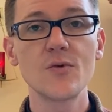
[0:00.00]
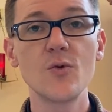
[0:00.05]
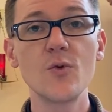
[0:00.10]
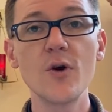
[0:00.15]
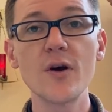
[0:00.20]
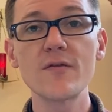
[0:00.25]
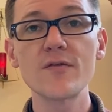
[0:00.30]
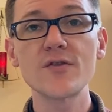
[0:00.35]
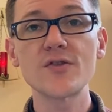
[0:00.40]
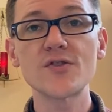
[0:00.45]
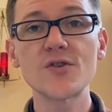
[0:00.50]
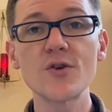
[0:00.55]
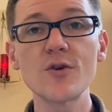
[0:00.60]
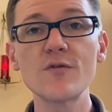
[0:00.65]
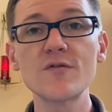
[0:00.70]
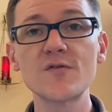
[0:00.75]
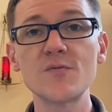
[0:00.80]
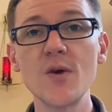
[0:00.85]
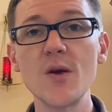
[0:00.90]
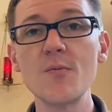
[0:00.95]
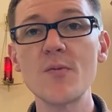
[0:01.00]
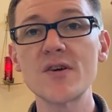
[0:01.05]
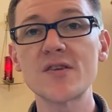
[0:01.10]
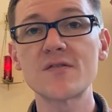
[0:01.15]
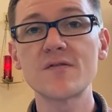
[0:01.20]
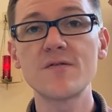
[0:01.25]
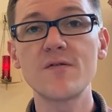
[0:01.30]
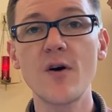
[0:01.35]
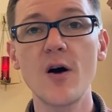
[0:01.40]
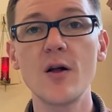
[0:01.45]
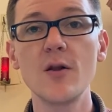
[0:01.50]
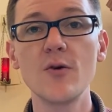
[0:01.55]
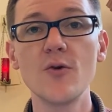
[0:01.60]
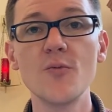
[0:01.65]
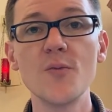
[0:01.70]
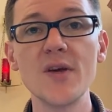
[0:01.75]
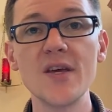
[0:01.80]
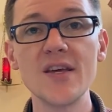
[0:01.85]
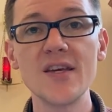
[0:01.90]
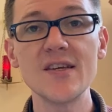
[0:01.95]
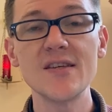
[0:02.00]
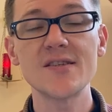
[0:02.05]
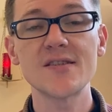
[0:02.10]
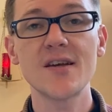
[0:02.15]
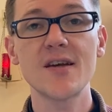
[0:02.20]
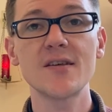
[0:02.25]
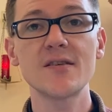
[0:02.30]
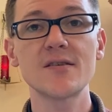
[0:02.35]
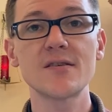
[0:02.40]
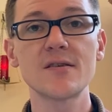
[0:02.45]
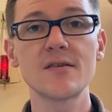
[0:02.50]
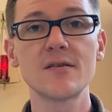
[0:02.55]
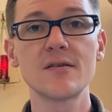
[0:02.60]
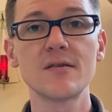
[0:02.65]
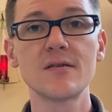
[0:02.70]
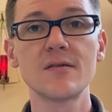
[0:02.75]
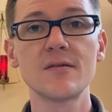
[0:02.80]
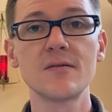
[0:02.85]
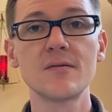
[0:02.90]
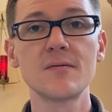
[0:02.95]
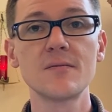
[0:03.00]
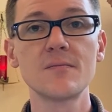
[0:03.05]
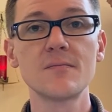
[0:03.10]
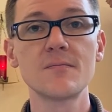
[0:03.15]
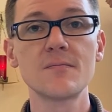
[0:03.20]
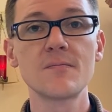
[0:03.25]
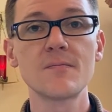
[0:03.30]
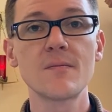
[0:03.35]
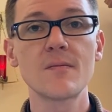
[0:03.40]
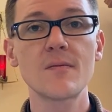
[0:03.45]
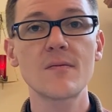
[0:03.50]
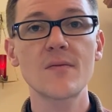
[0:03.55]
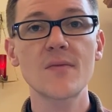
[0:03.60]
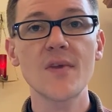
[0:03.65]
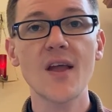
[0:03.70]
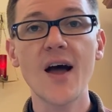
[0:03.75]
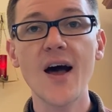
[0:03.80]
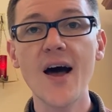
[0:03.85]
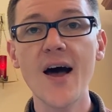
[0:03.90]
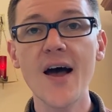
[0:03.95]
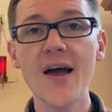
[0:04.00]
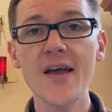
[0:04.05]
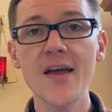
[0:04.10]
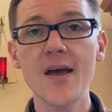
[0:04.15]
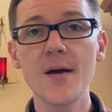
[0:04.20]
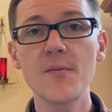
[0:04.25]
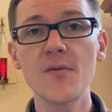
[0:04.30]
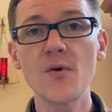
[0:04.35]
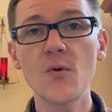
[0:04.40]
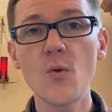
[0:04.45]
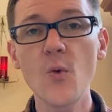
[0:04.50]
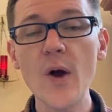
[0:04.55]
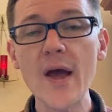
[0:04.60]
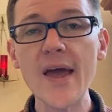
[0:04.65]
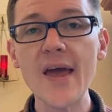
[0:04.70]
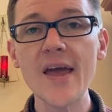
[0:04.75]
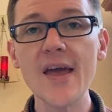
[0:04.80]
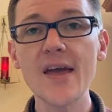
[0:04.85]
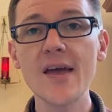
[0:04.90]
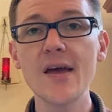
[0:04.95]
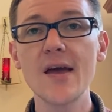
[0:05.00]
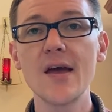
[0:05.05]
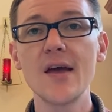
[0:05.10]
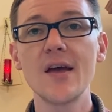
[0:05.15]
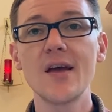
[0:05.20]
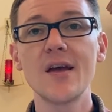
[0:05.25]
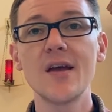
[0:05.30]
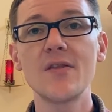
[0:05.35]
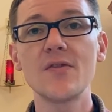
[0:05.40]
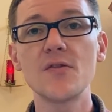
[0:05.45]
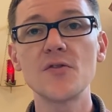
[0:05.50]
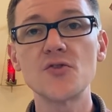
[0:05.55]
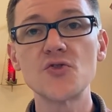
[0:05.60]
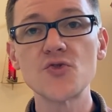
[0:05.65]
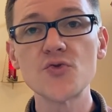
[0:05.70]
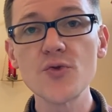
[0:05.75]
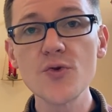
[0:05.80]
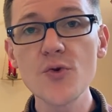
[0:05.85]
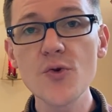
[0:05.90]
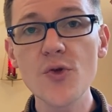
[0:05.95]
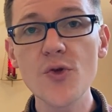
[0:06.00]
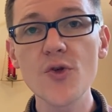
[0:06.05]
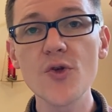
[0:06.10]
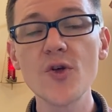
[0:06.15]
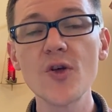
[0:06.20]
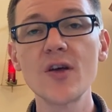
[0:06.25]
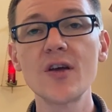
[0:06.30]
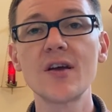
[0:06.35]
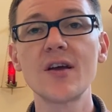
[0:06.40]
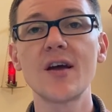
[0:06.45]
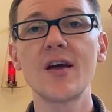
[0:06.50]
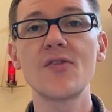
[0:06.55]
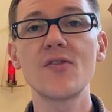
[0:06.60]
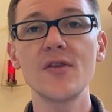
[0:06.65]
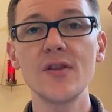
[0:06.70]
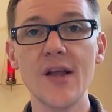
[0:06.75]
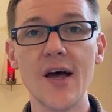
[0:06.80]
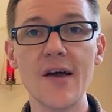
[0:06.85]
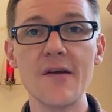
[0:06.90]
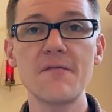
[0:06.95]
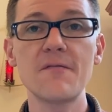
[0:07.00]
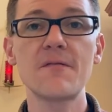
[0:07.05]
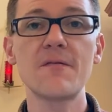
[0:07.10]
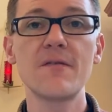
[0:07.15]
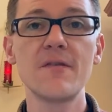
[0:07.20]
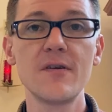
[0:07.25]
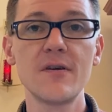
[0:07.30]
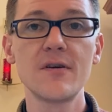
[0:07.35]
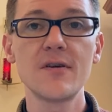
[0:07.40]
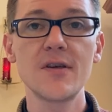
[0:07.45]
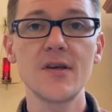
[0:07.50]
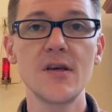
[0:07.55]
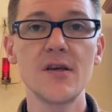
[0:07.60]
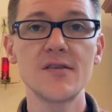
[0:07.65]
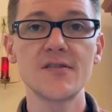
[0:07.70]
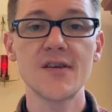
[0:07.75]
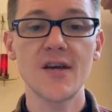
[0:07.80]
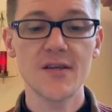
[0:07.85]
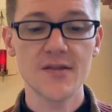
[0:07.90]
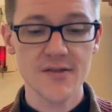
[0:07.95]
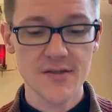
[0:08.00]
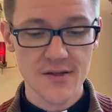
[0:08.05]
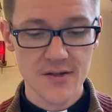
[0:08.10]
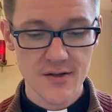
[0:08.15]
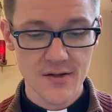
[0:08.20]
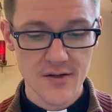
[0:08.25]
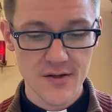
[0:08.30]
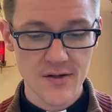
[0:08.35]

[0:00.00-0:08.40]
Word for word: Whoever serves me must follow me, he says. I am the way and the truth and the life, he says.